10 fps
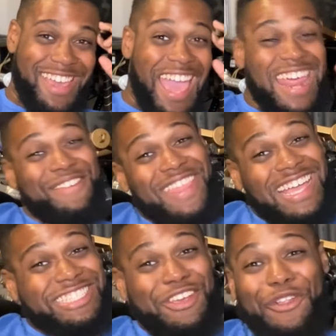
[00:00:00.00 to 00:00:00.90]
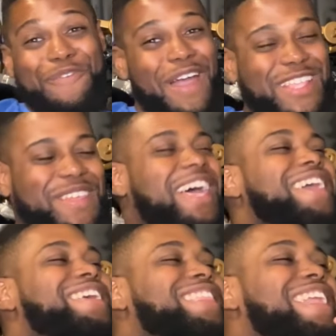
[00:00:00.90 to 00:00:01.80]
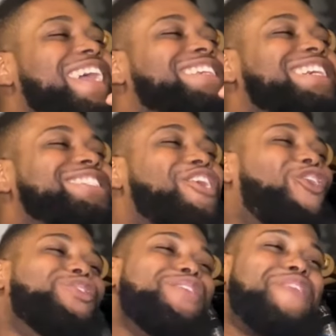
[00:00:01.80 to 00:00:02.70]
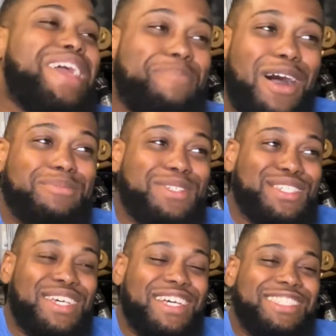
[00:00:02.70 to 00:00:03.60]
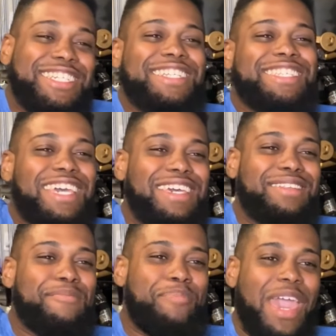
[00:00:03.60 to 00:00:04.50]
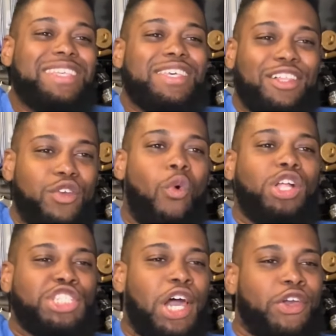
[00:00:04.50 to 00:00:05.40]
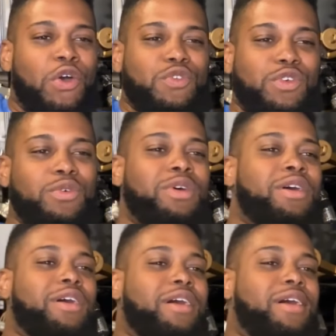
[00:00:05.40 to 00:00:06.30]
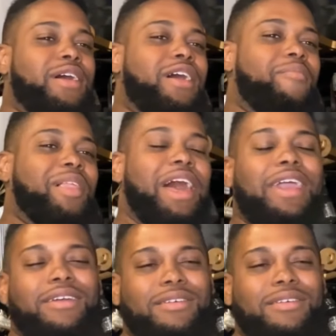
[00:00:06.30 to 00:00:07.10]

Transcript: And even then, she only fights, like, then again, she doesn't only fight bums. She did basically one-shot Gozu. But, like,